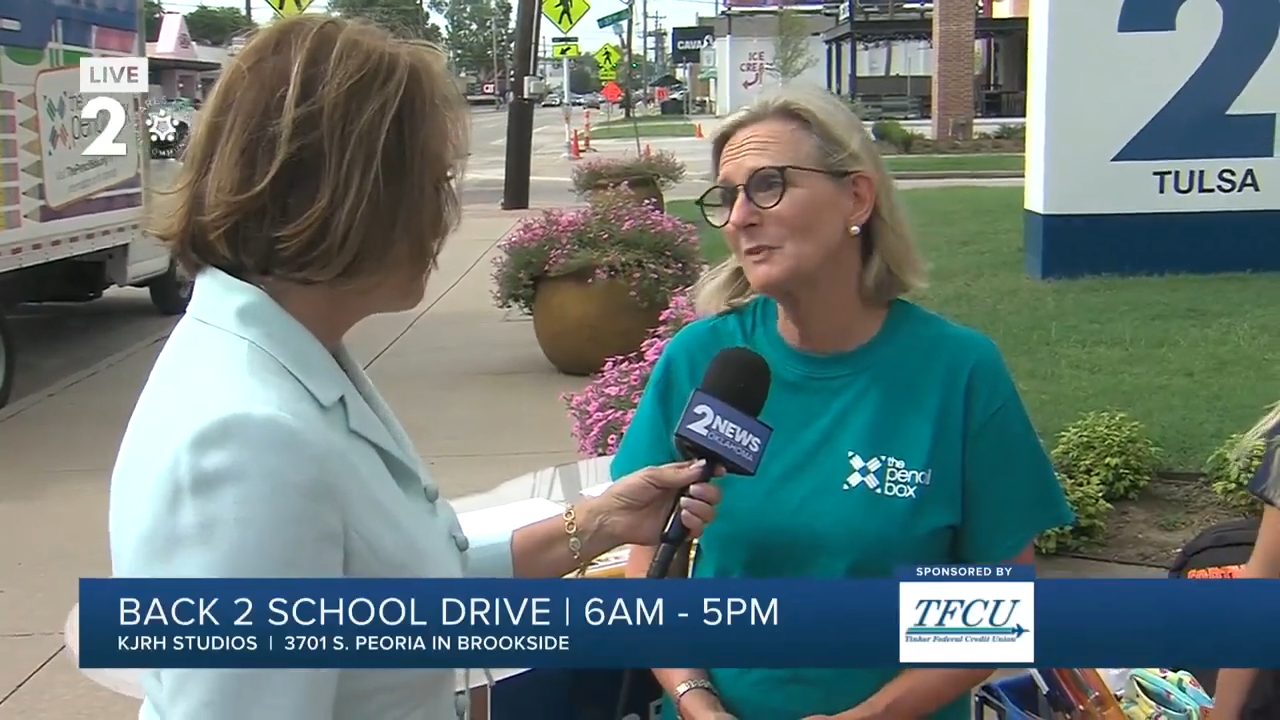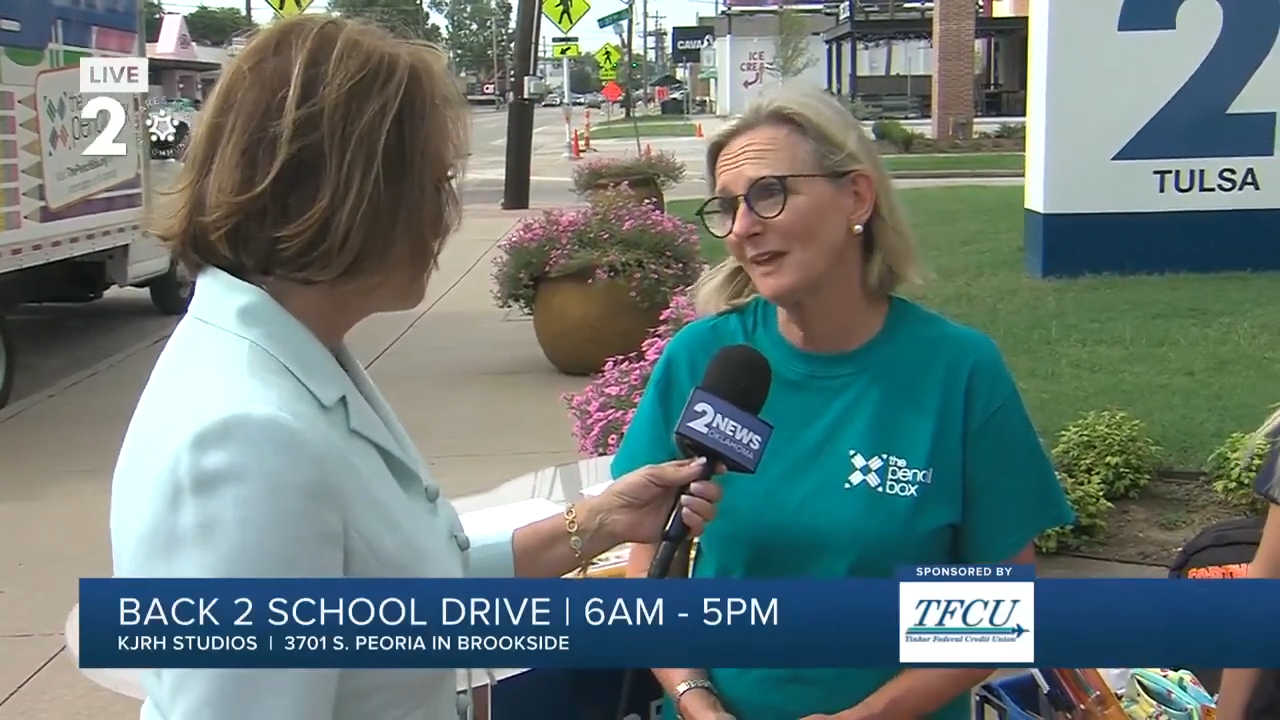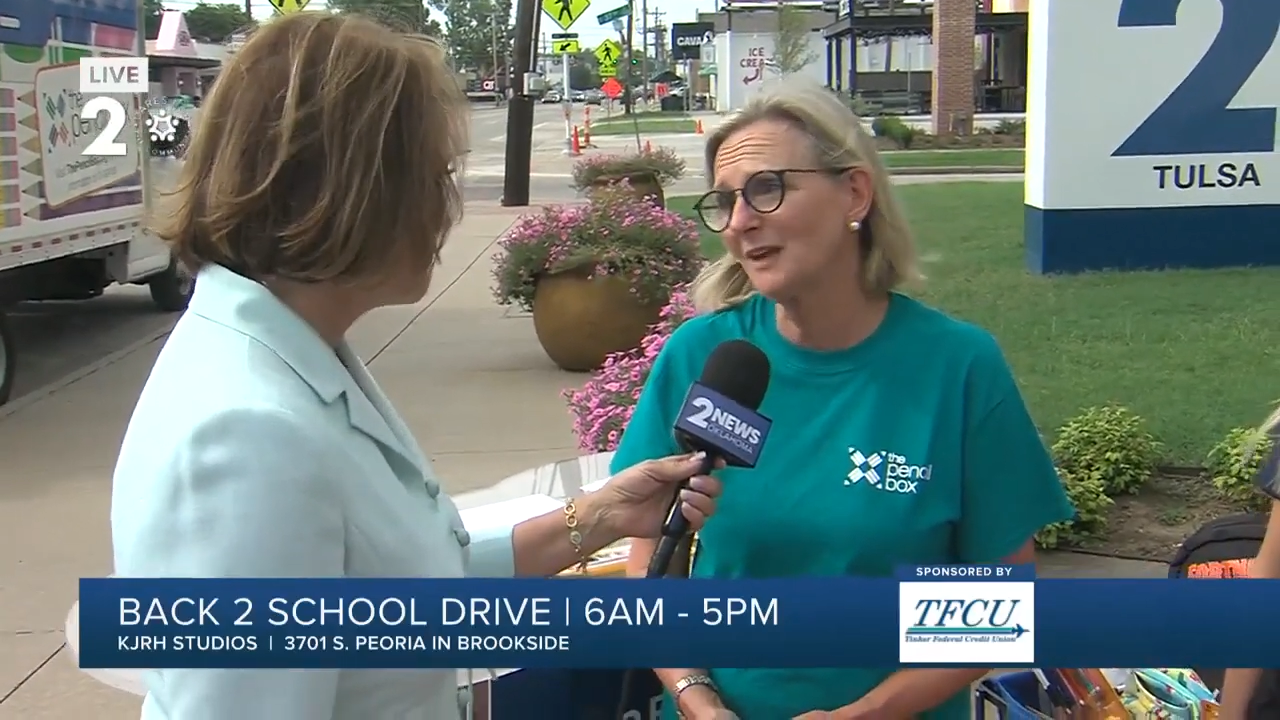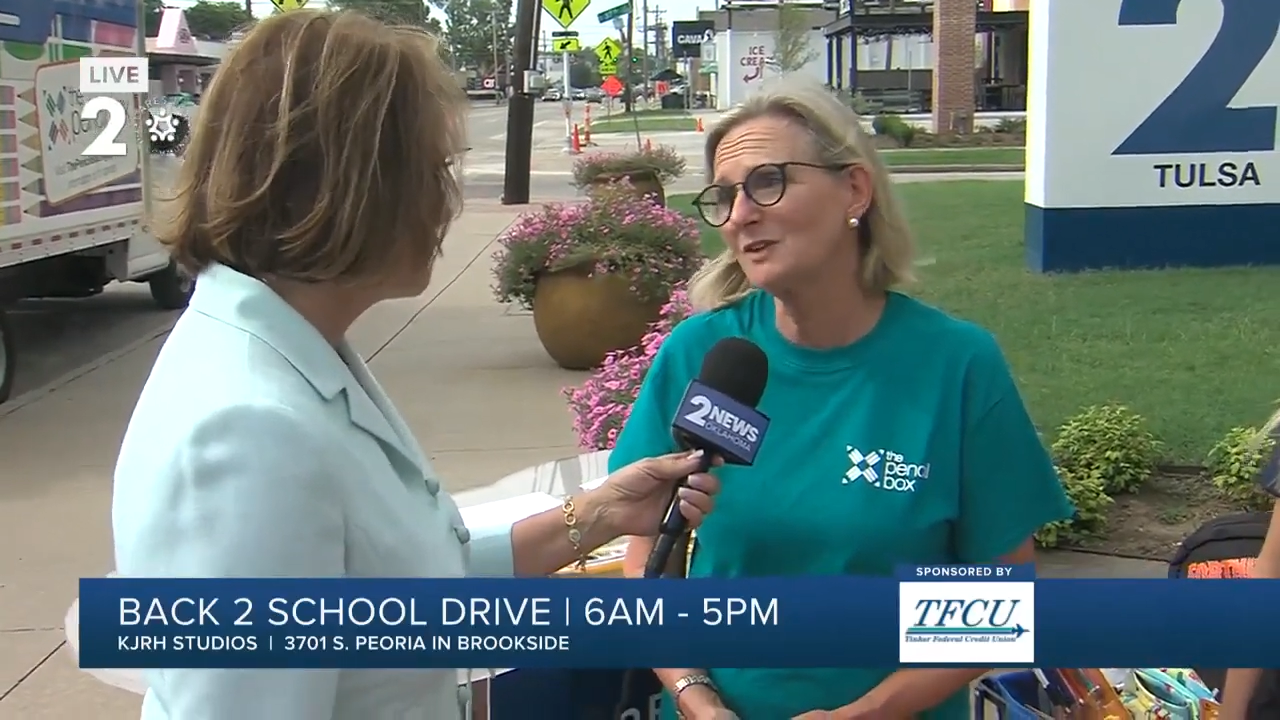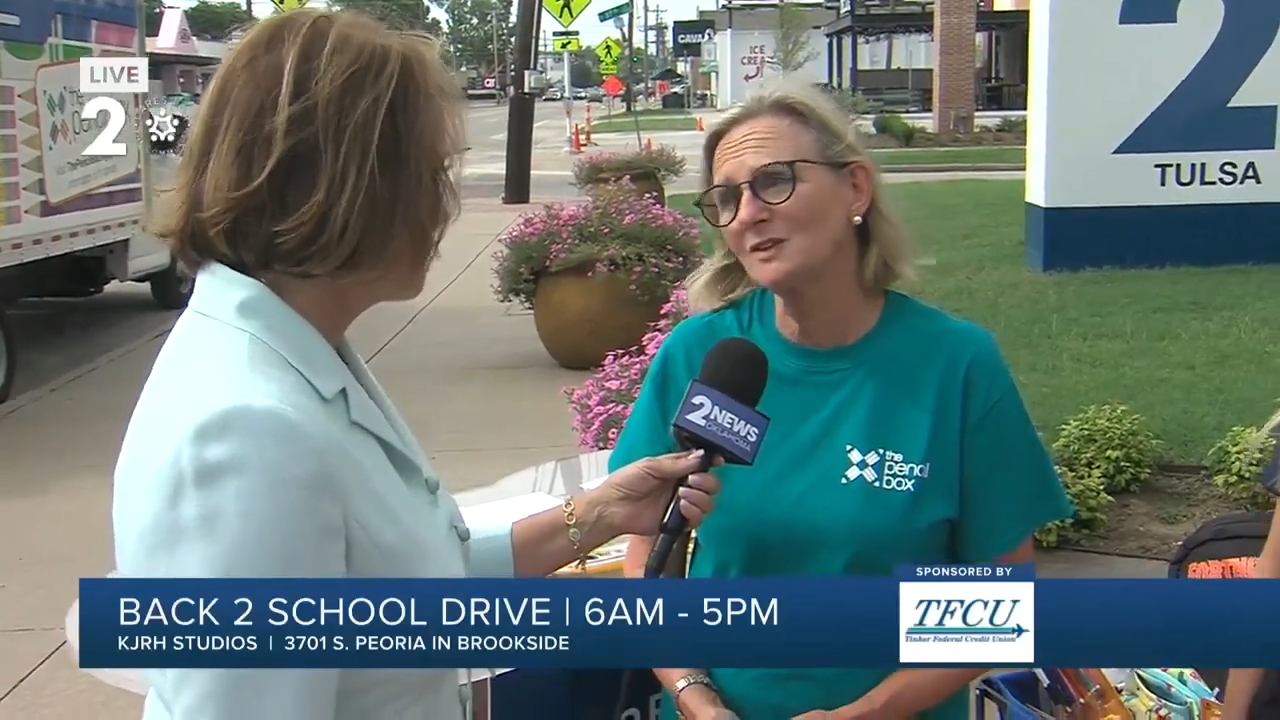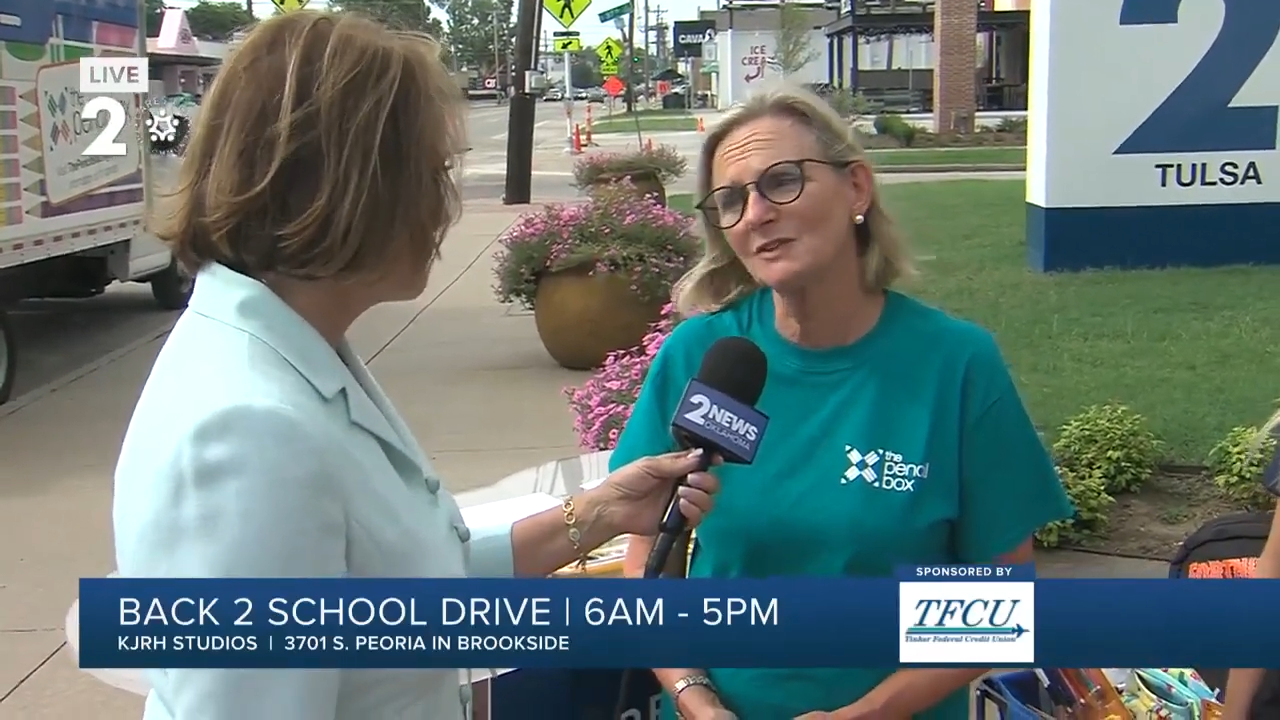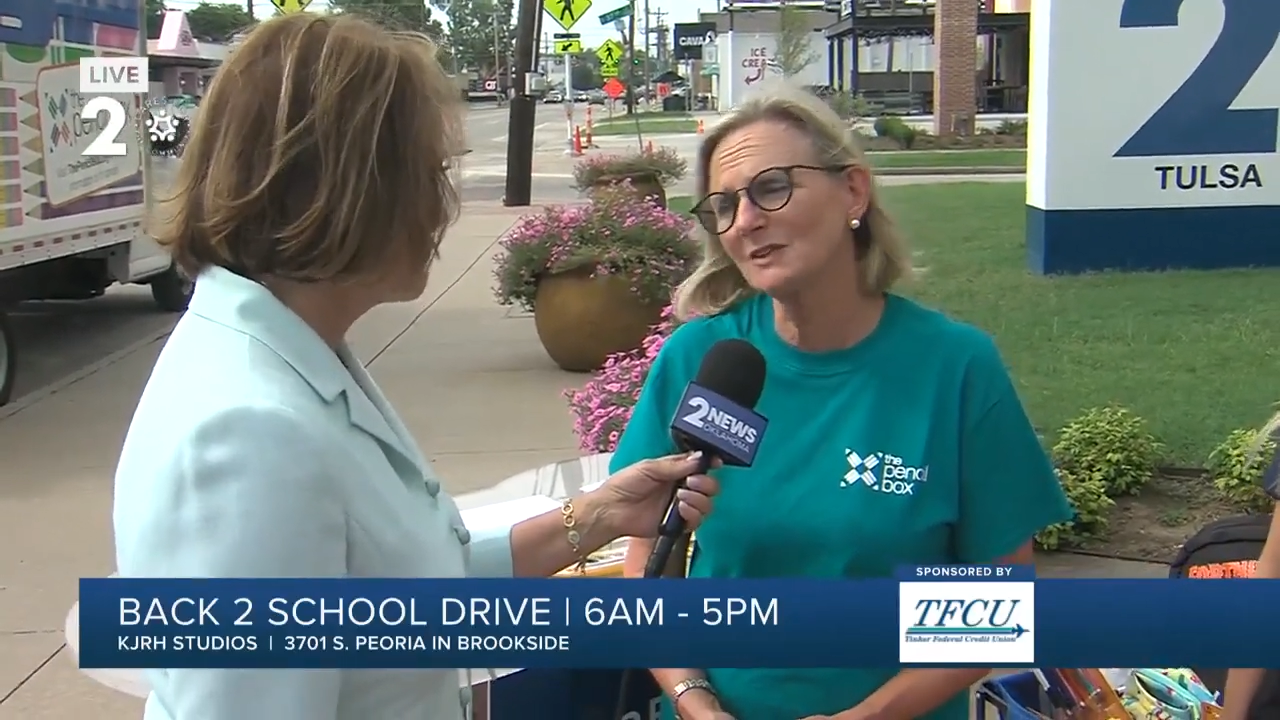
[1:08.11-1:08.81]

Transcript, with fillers: without you.